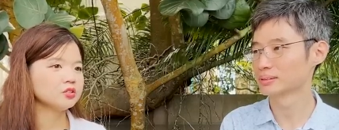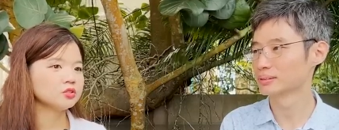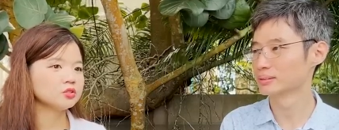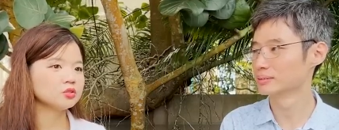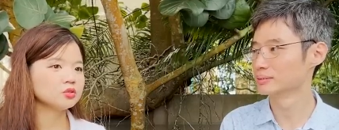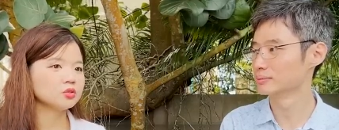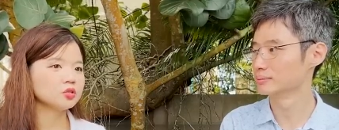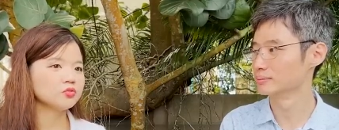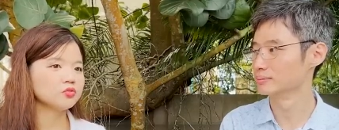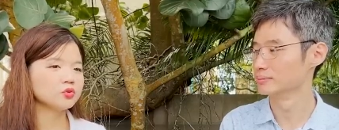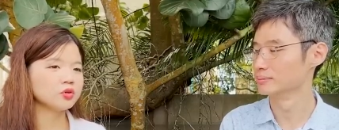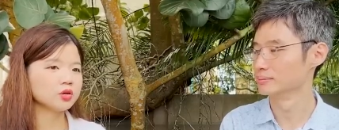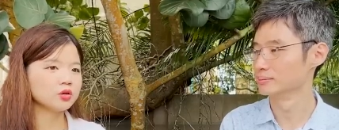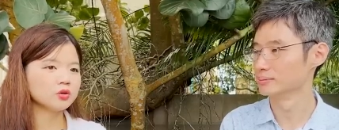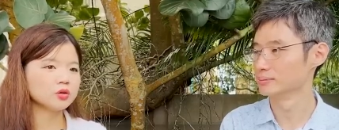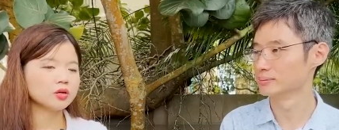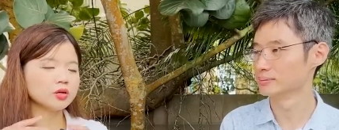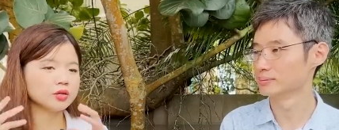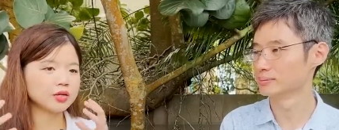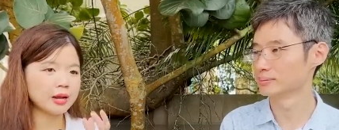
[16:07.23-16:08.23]
Speaker 1: So if you
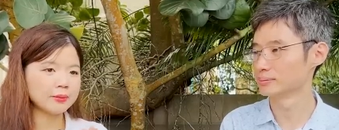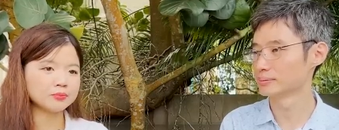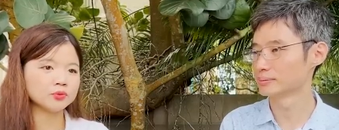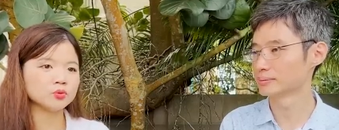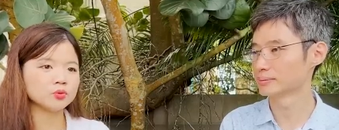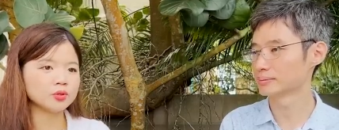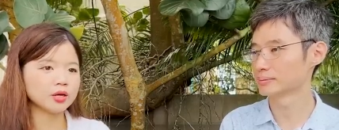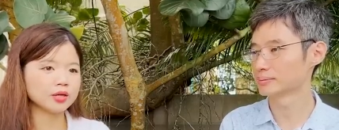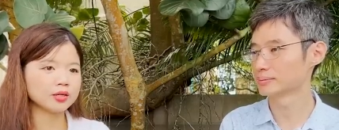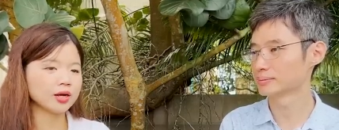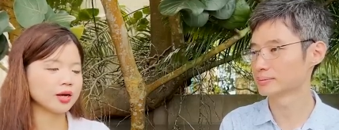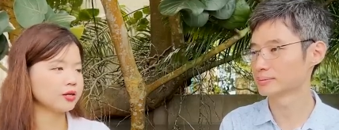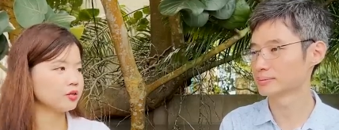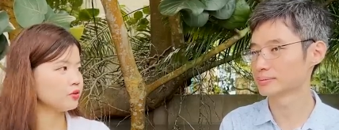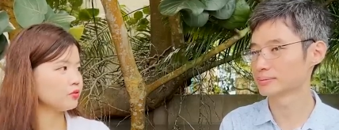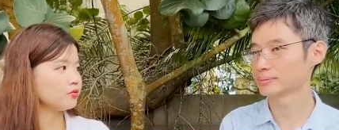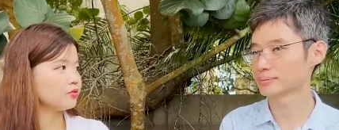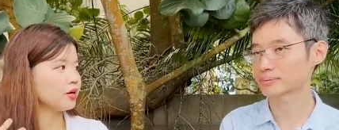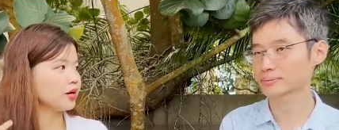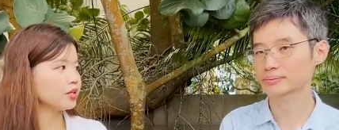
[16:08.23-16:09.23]
cannot adapt to that
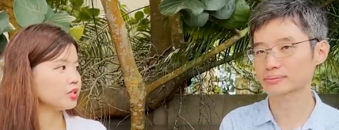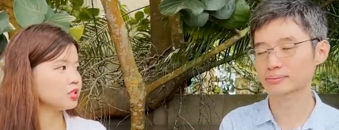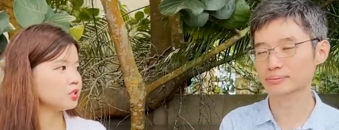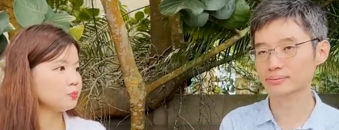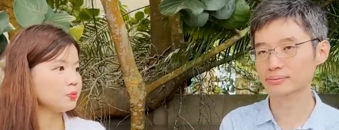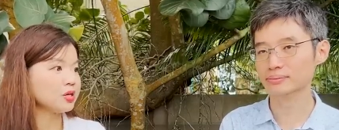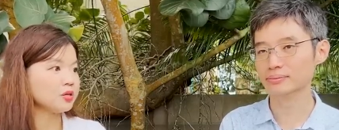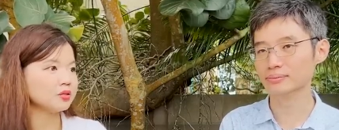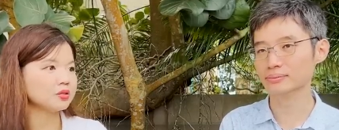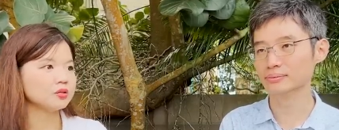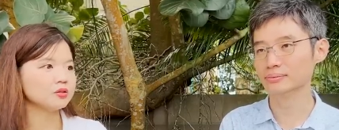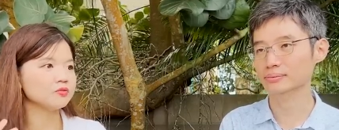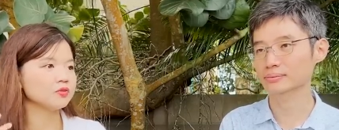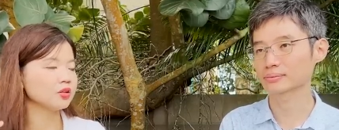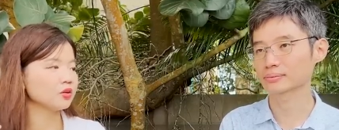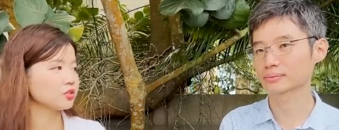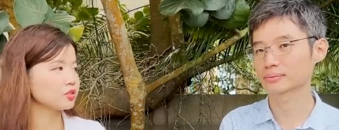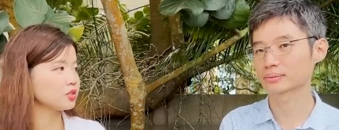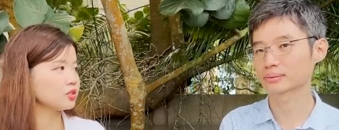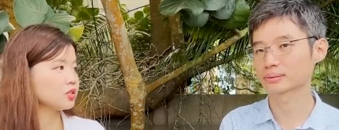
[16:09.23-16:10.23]
kind of like speed,
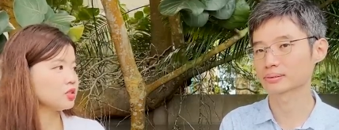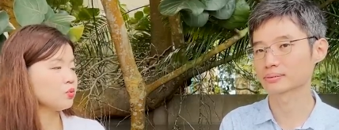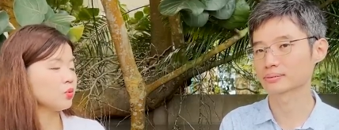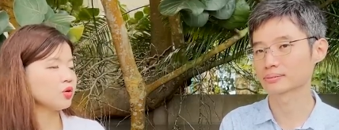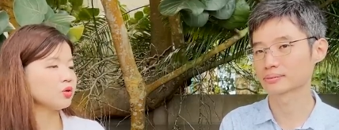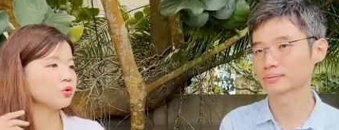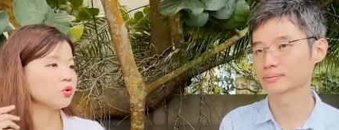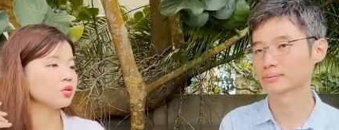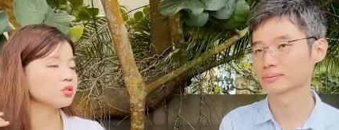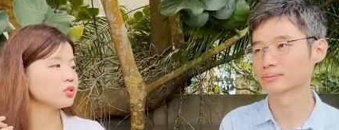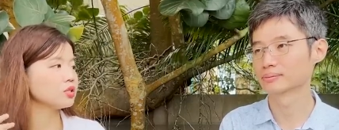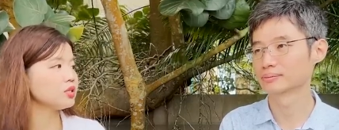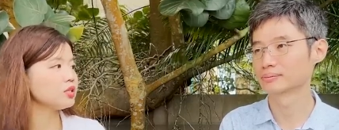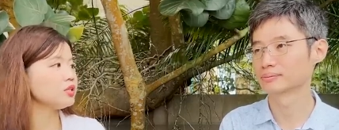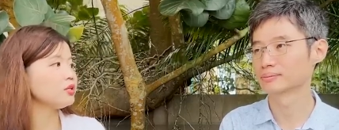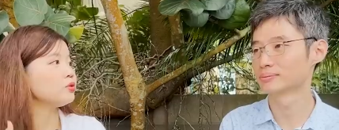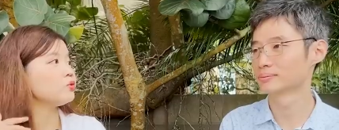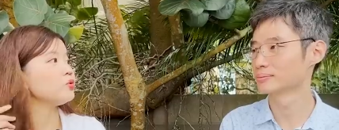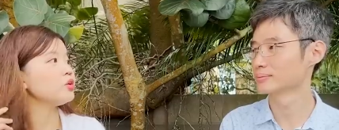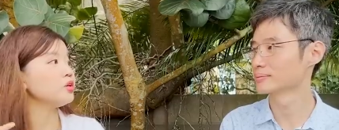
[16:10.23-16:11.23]
velocity, where you
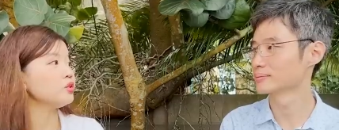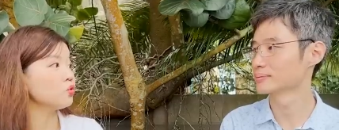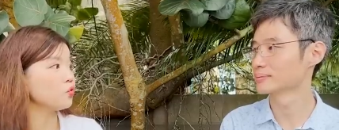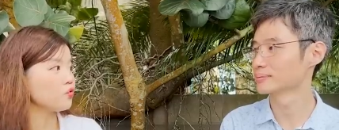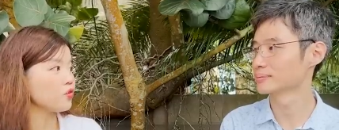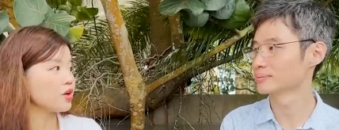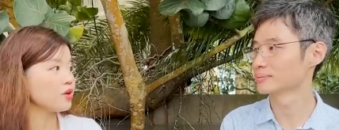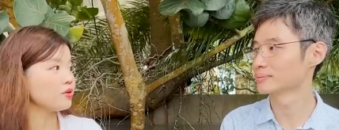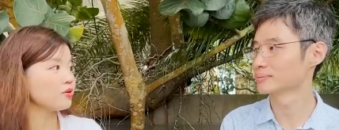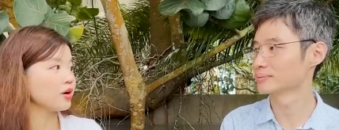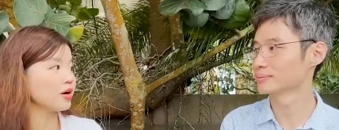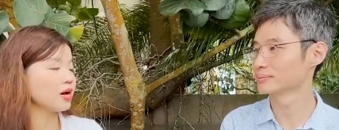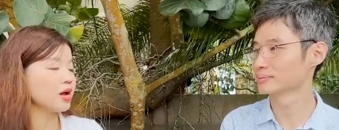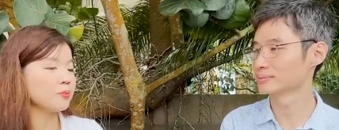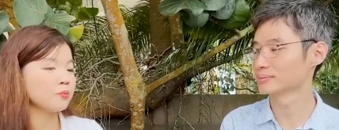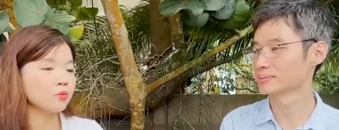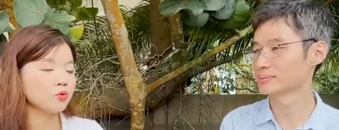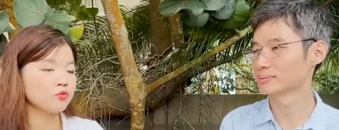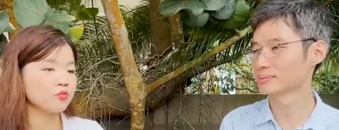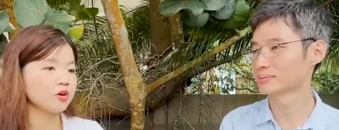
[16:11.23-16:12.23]
constantly need to innovate, right,
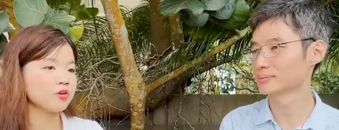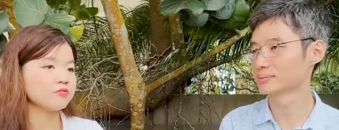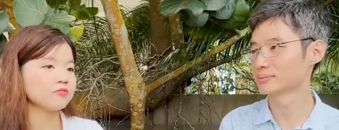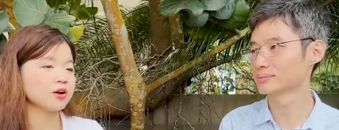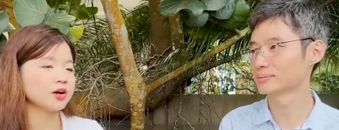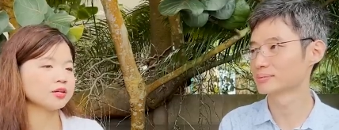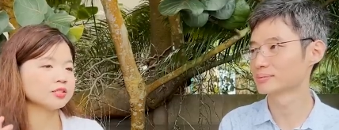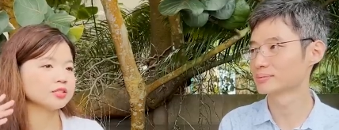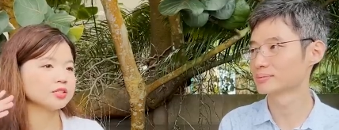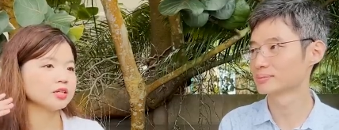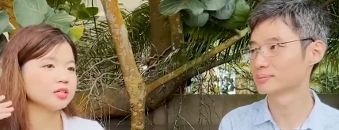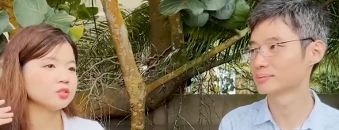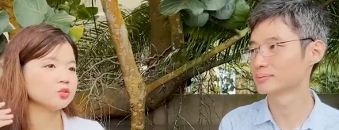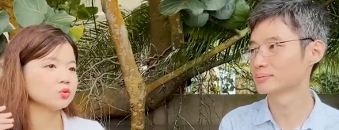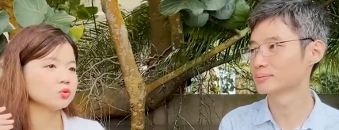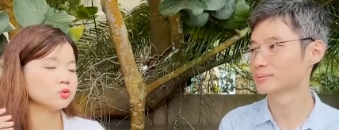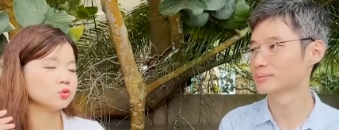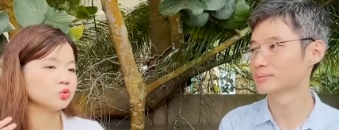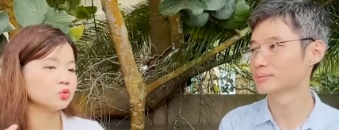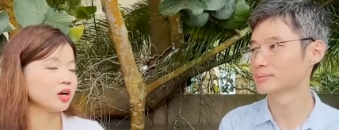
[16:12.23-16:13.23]
and move very fast and
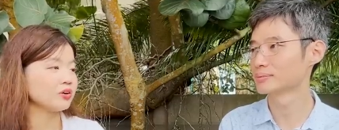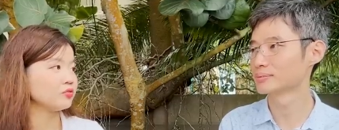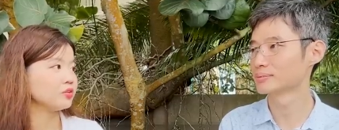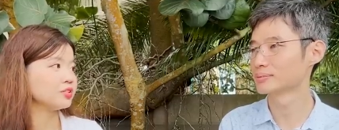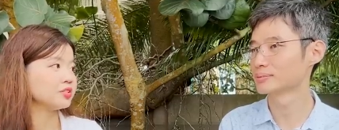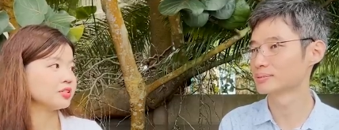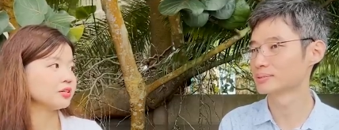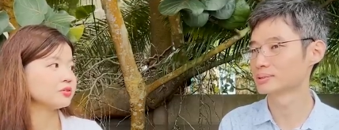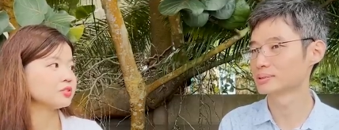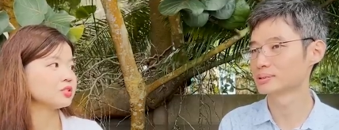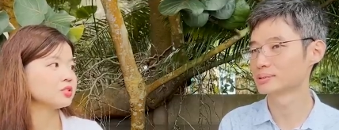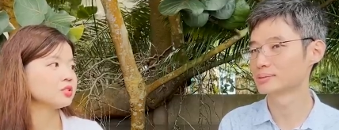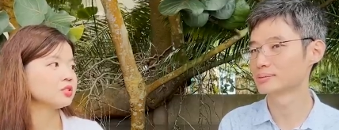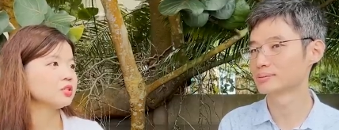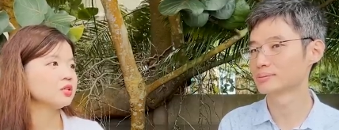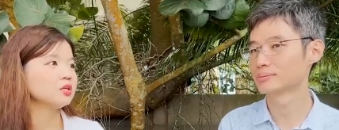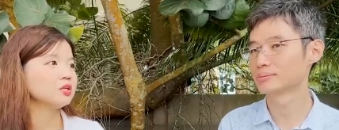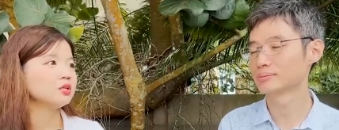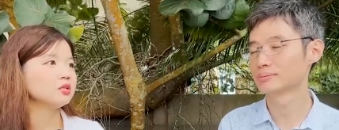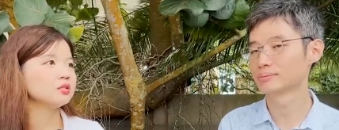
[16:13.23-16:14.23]
to drive results,
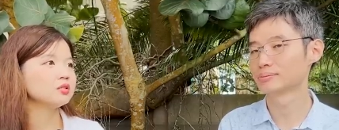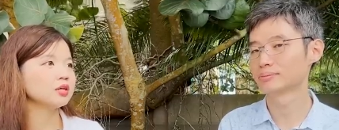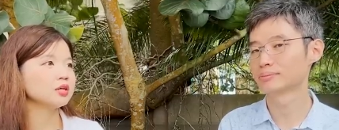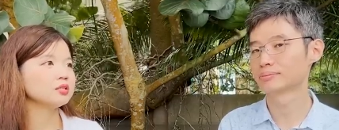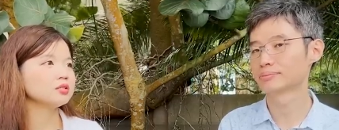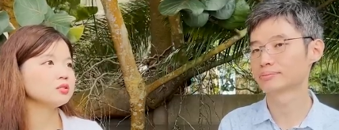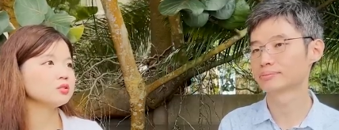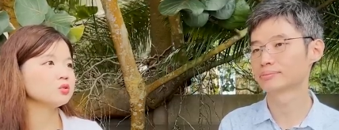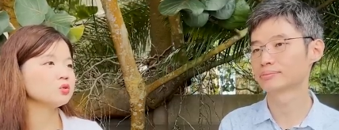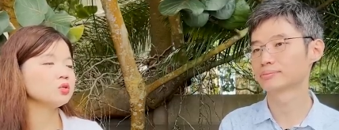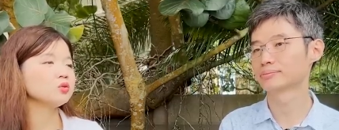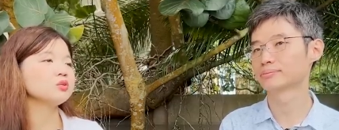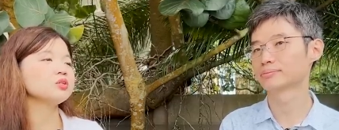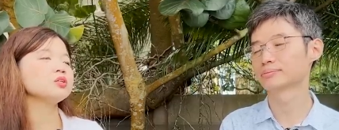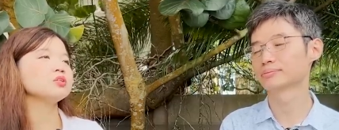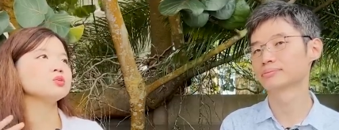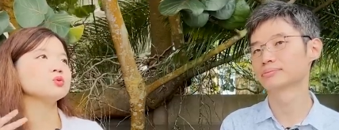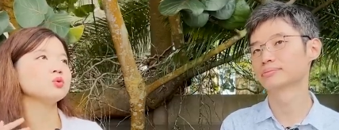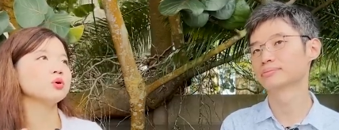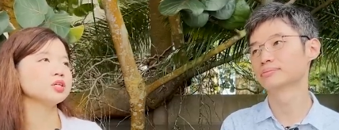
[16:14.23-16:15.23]
then you really
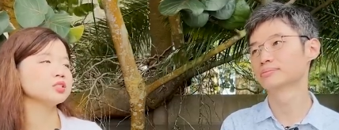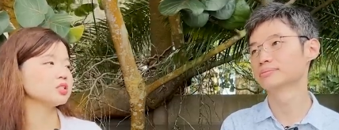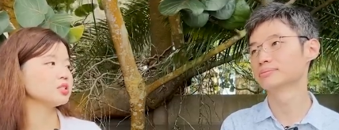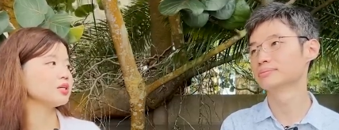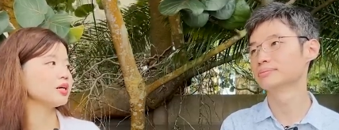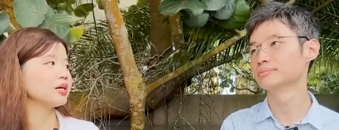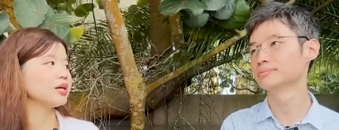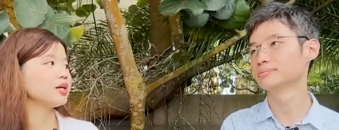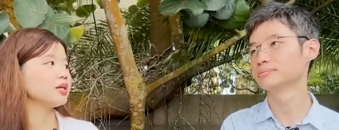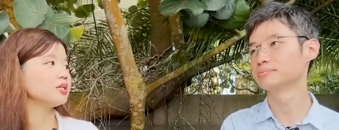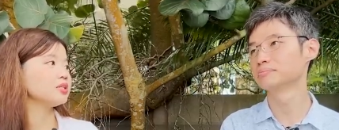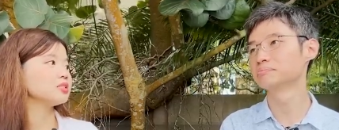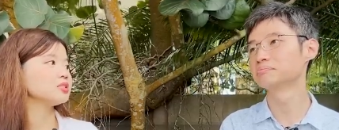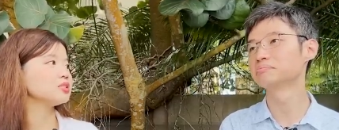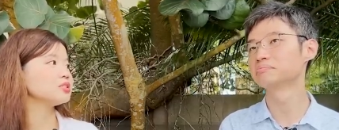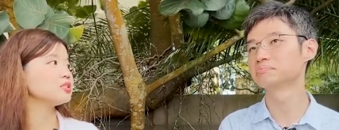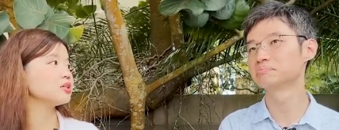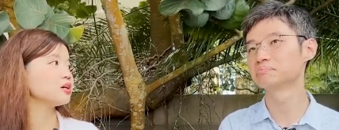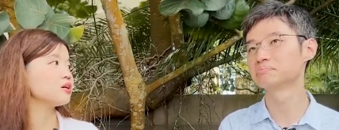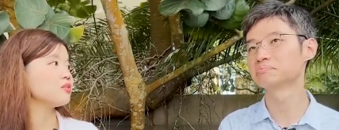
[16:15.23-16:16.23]
need to question like, hey, is
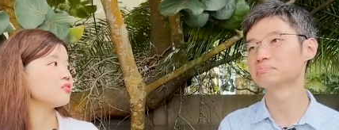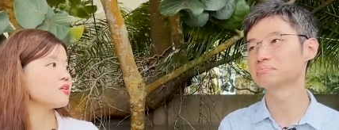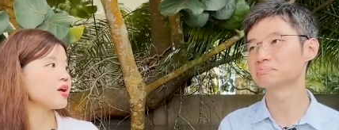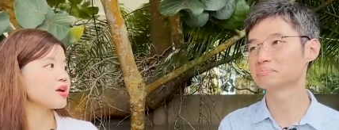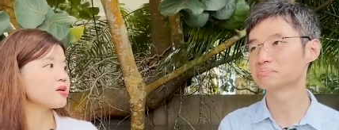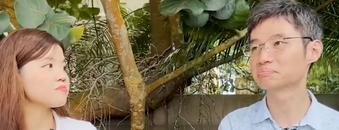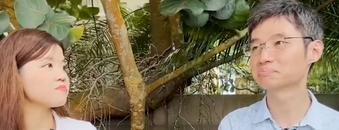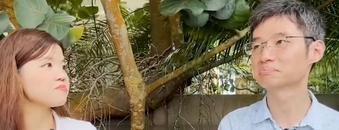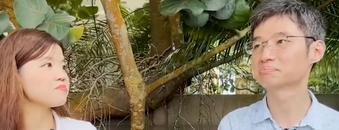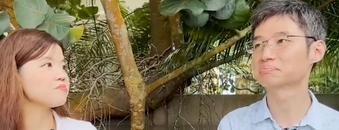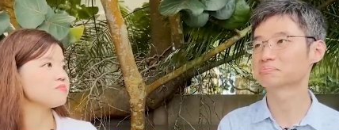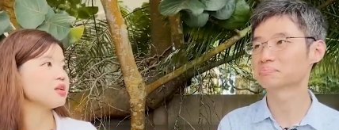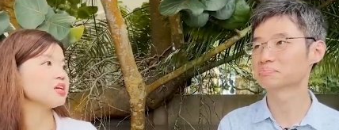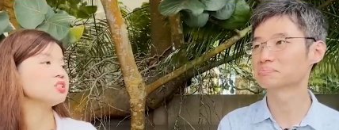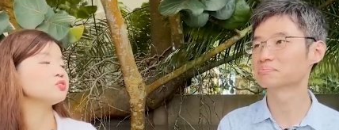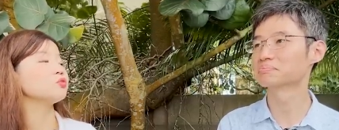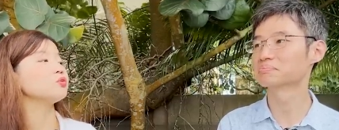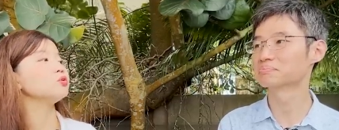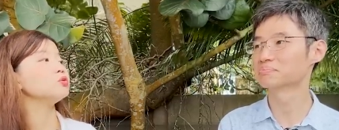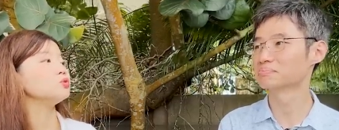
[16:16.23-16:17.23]
this the correct
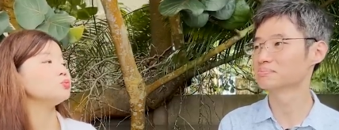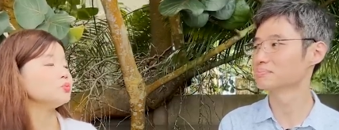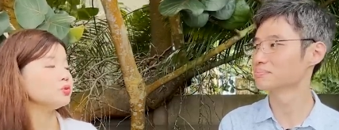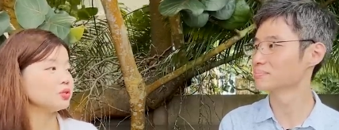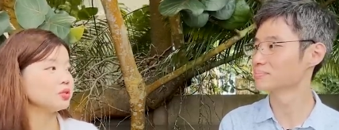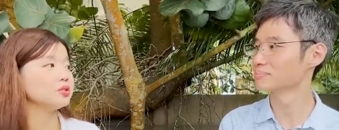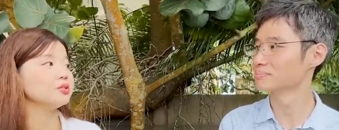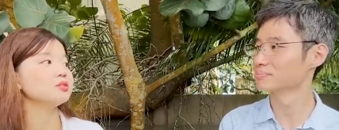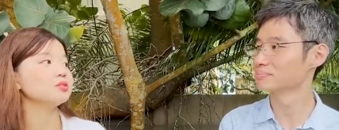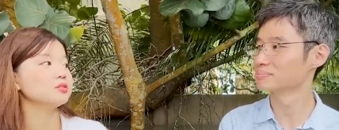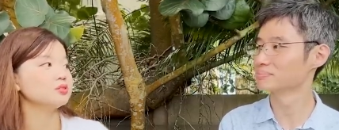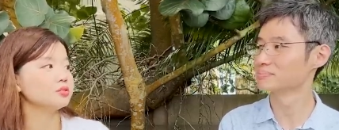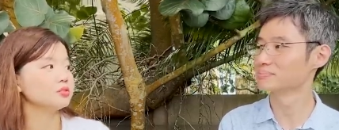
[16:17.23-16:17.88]
place for you to be in?